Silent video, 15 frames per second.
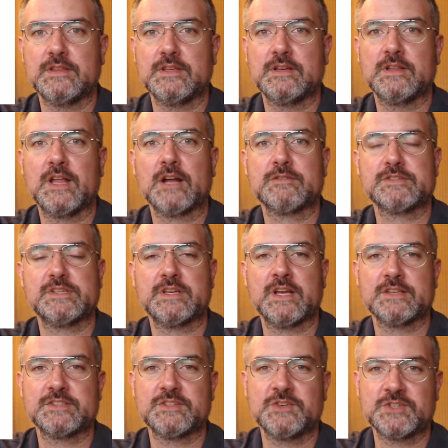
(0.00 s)
Holacracy
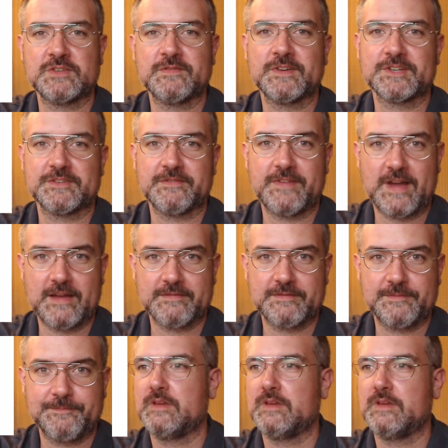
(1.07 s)
Constitution version 5.